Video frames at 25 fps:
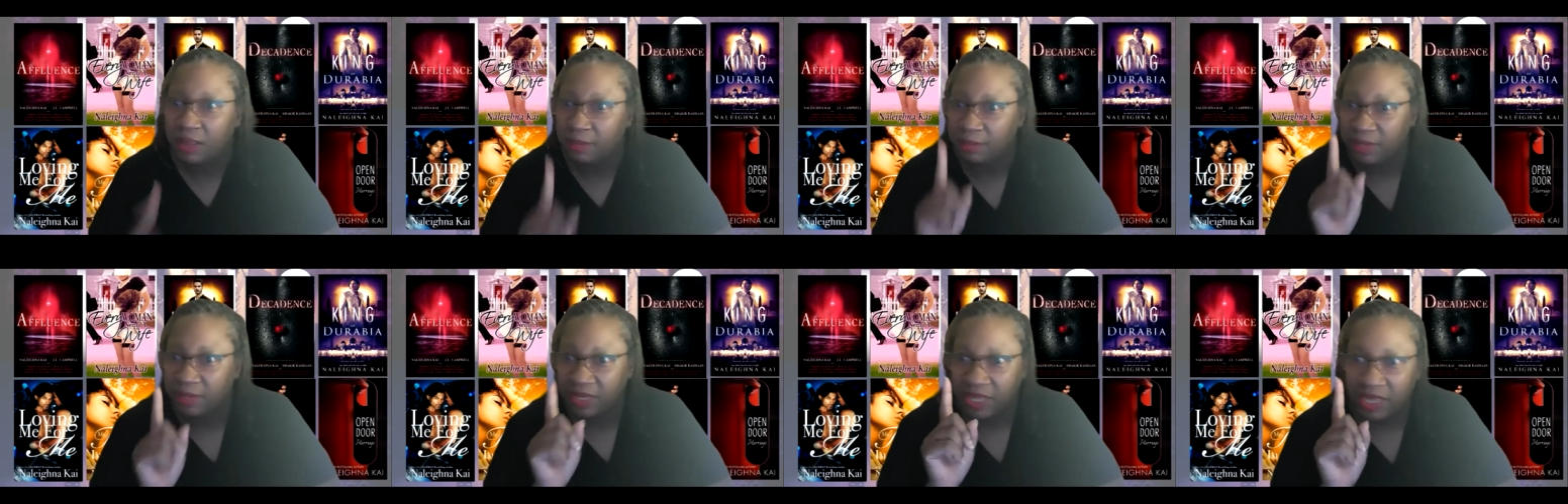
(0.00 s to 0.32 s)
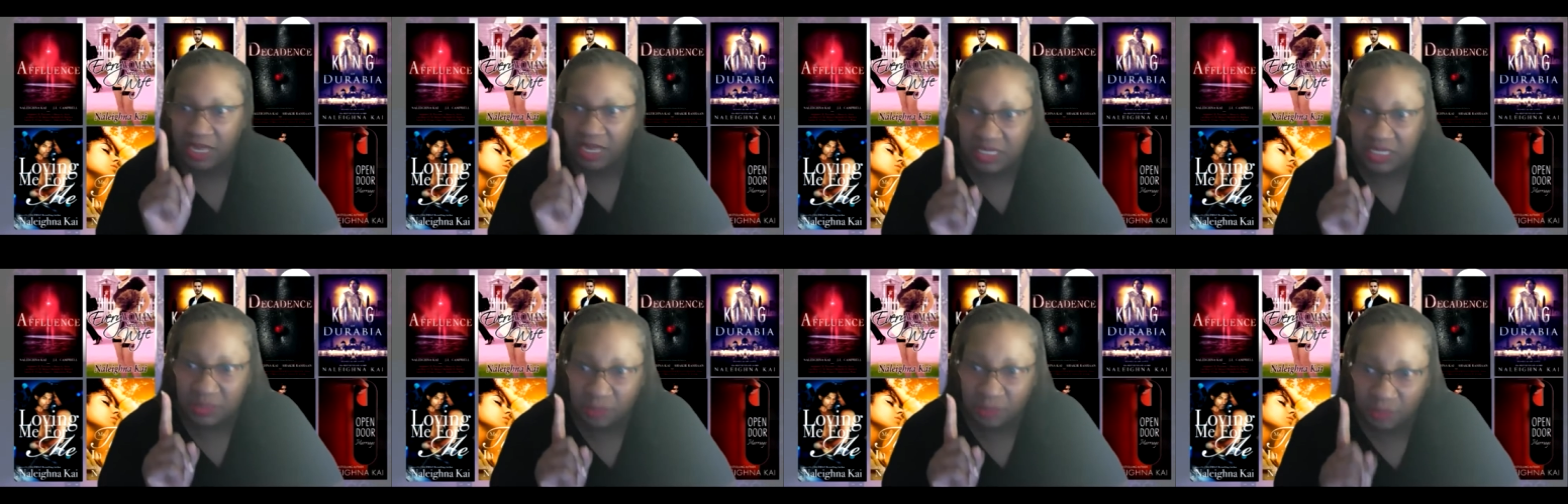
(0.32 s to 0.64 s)

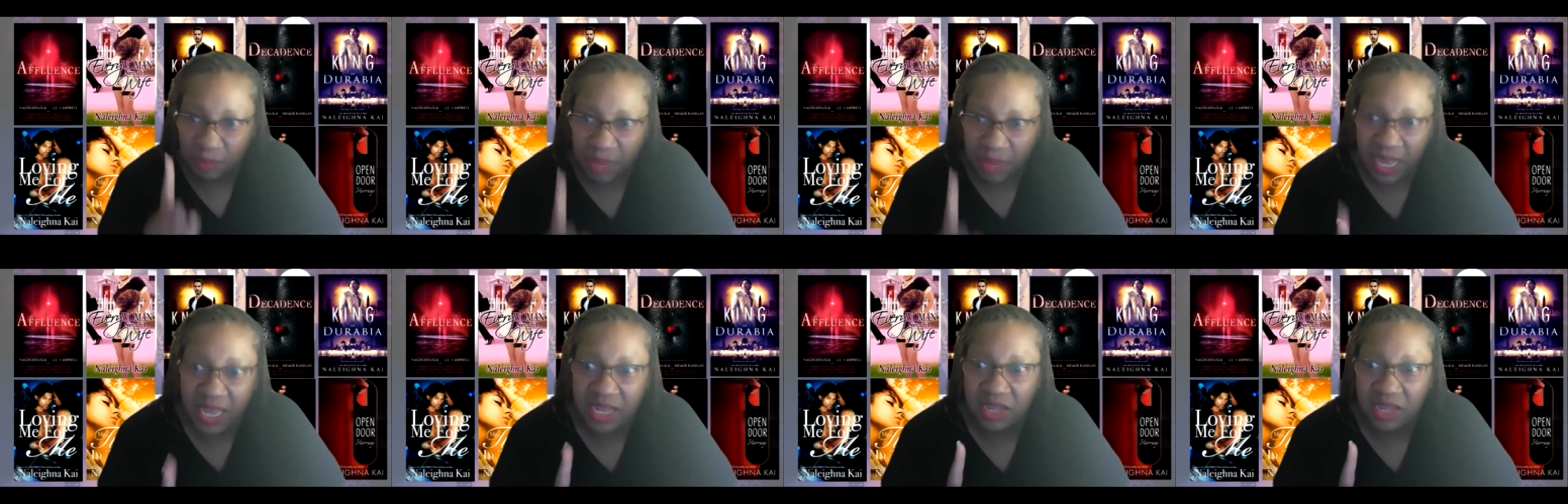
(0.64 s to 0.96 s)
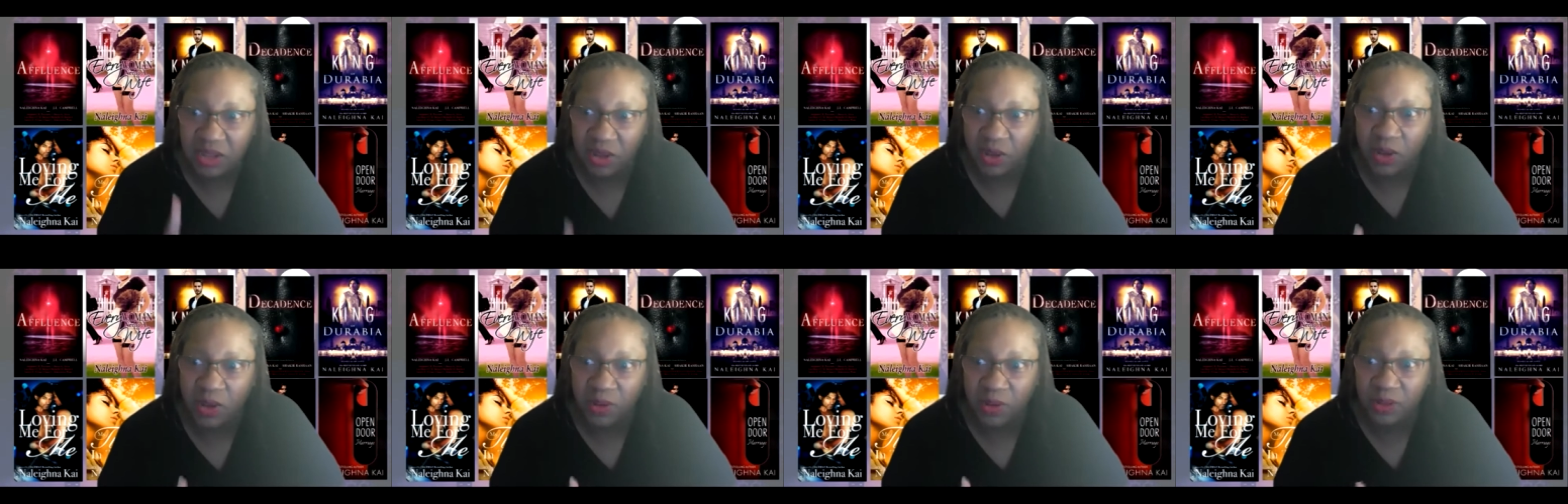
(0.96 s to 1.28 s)
because my
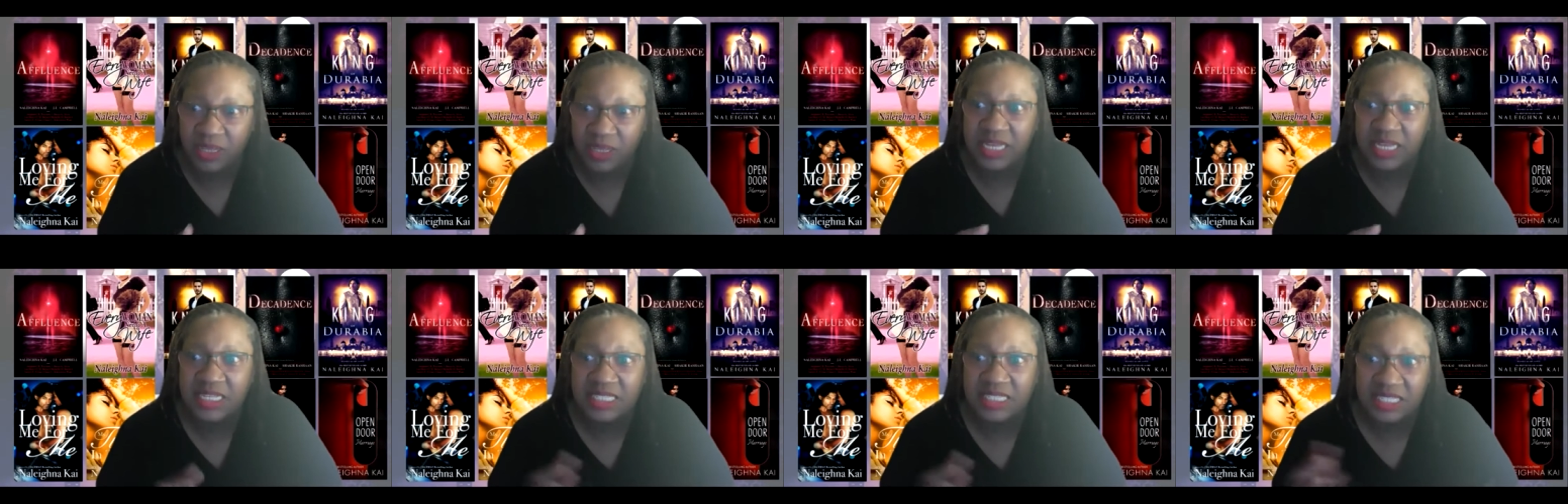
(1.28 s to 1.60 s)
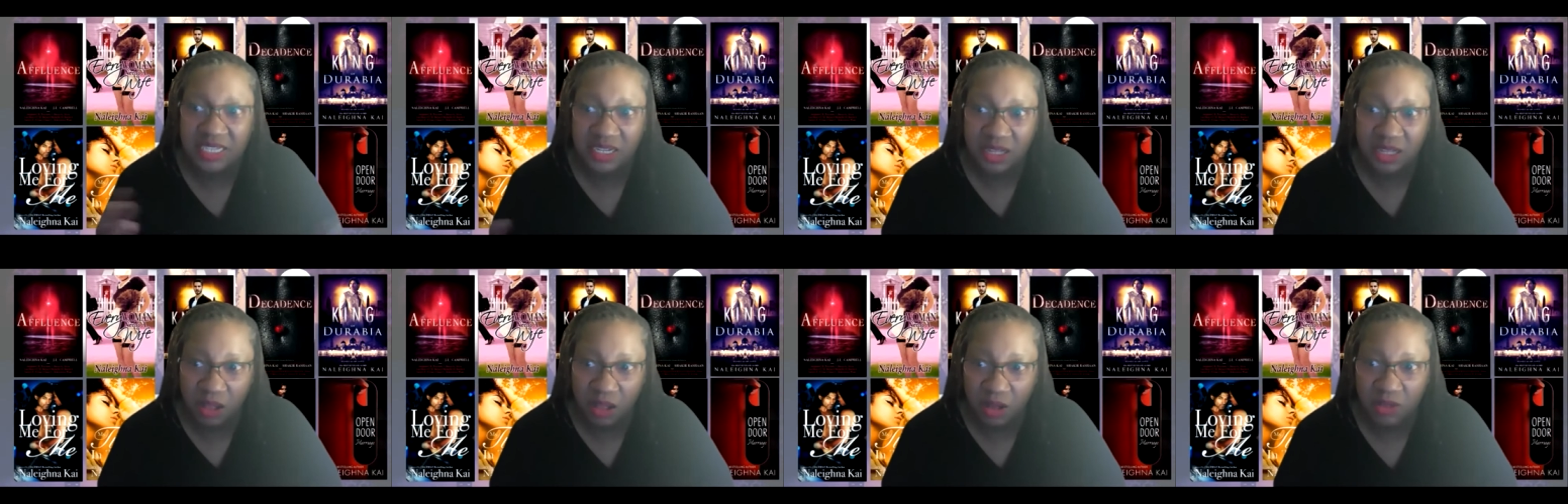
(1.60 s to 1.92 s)
goal is
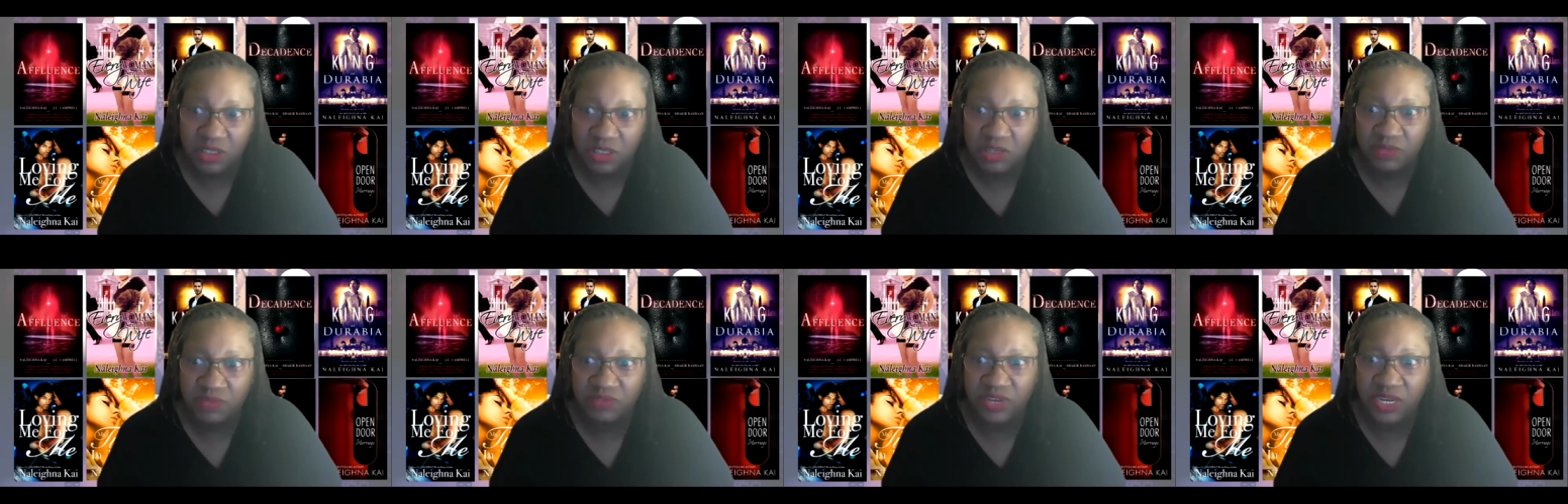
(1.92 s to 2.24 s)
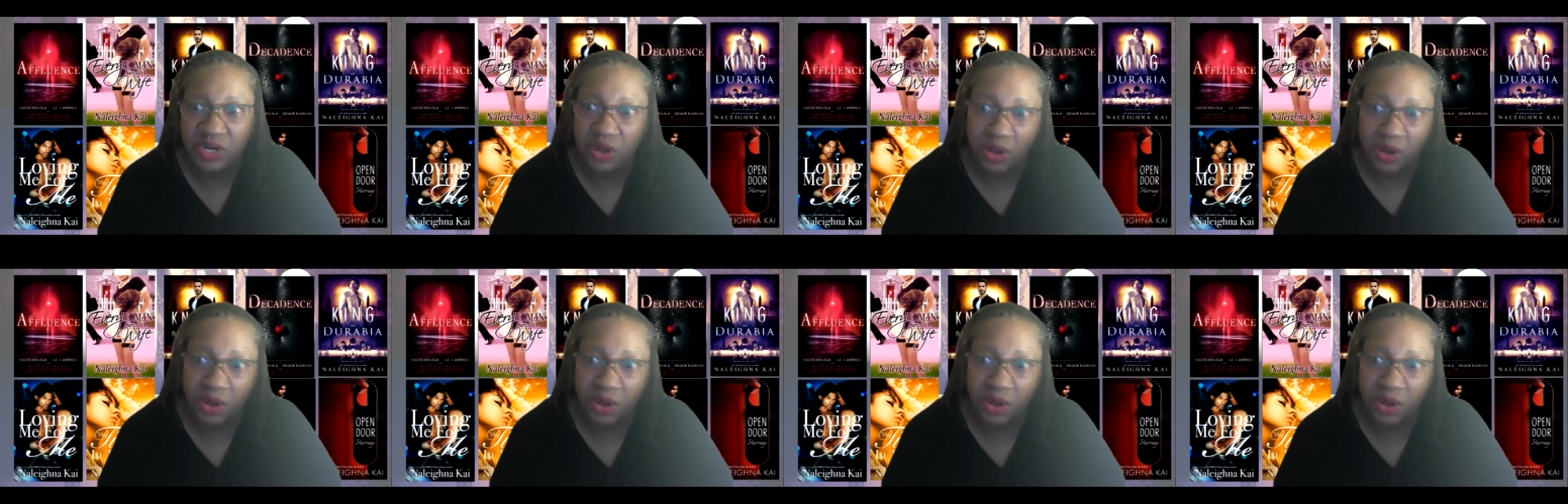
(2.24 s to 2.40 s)
to cultivate